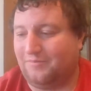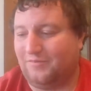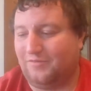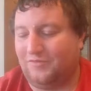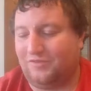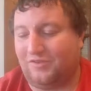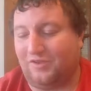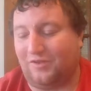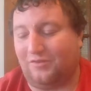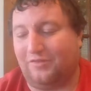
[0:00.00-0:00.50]

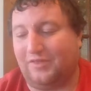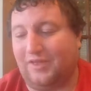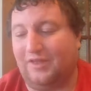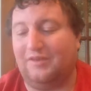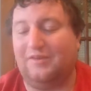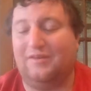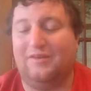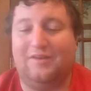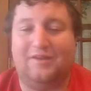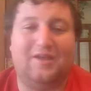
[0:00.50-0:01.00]
So
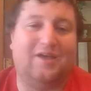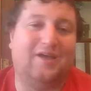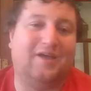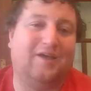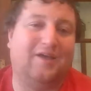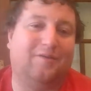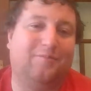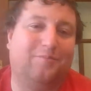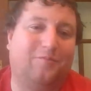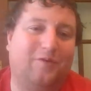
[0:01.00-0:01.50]
then
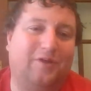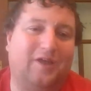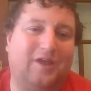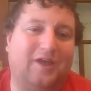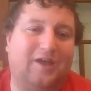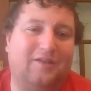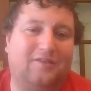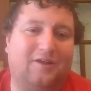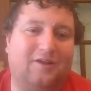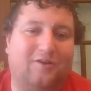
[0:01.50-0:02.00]
we
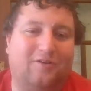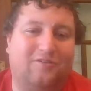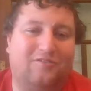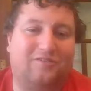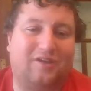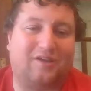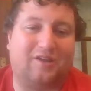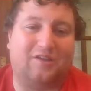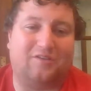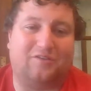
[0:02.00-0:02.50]
had our
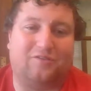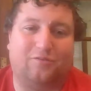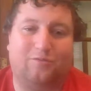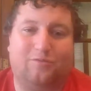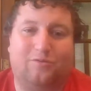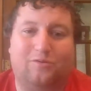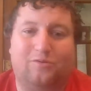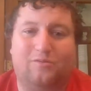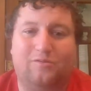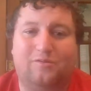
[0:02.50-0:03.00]
second
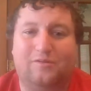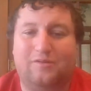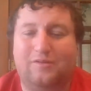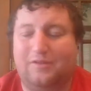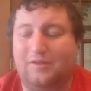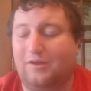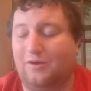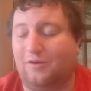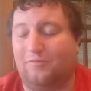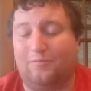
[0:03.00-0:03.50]
duel.
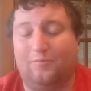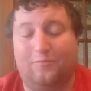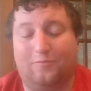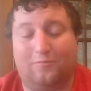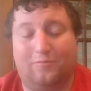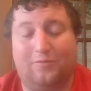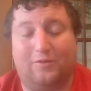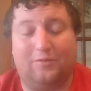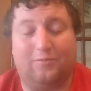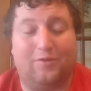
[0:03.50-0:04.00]

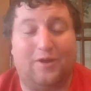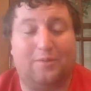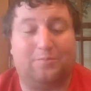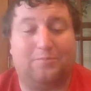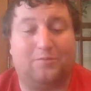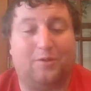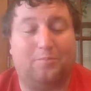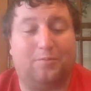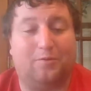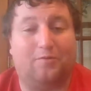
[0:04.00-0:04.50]
We
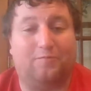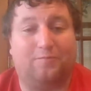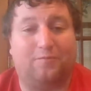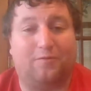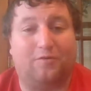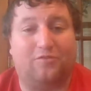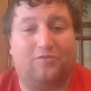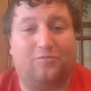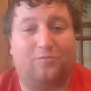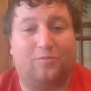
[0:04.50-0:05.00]
wrapped up our
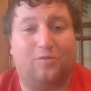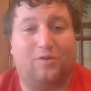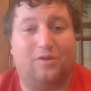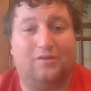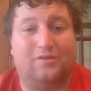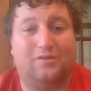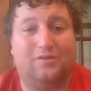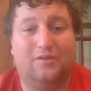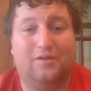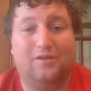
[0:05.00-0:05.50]
first
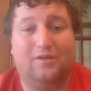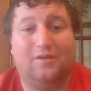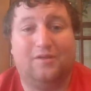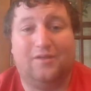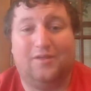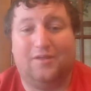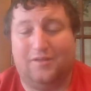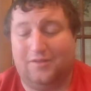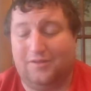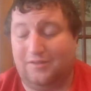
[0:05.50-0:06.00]
one
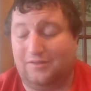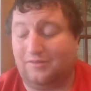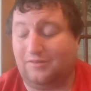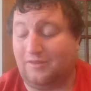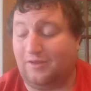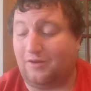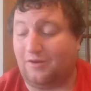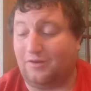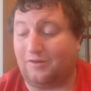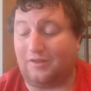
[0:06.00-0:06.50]

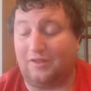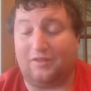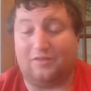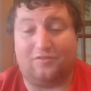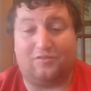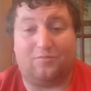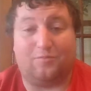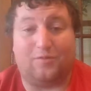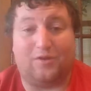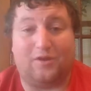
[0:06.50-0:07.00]
there
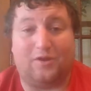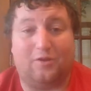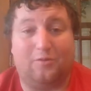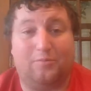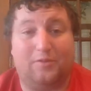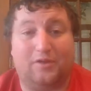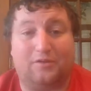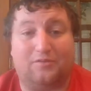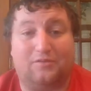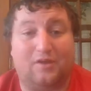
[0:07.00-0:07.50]
against
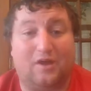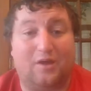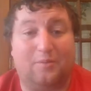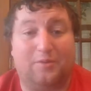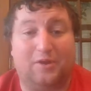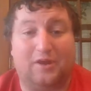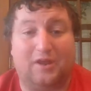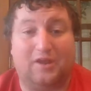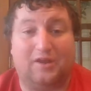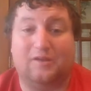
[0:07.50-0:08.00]
Wyoming,
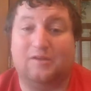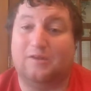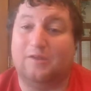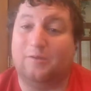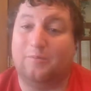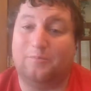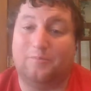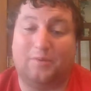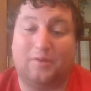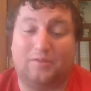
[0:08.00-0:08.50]
dominated
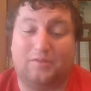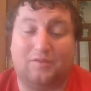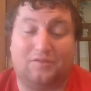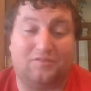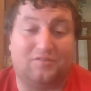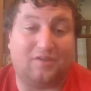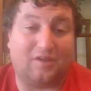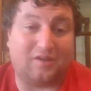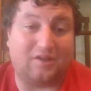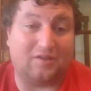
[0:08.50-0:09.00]
them, but the
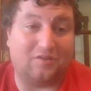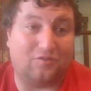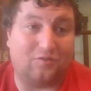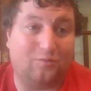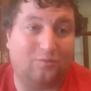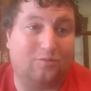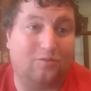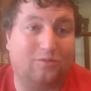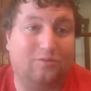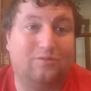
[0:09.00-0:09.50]
second
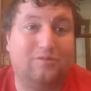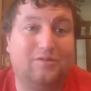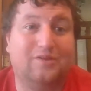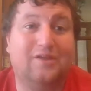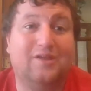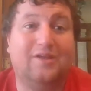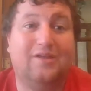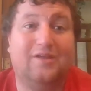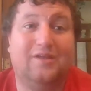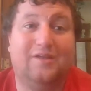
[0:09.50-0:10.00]
duel
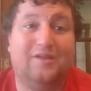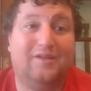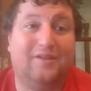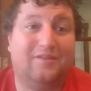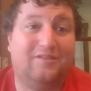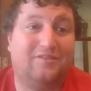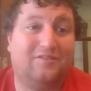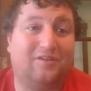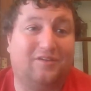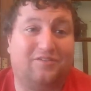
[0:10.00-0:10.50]

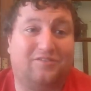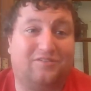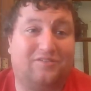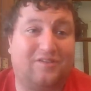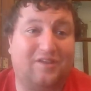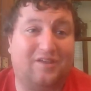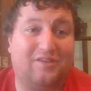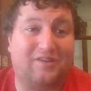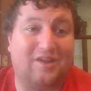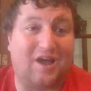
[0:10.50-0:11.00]
just
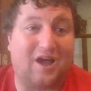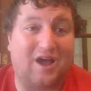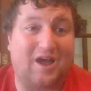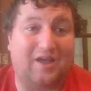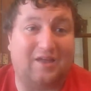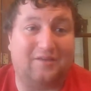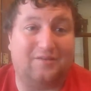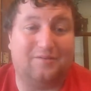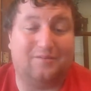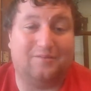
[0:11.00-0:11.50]
did
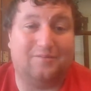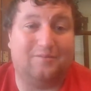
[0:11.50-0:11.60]
not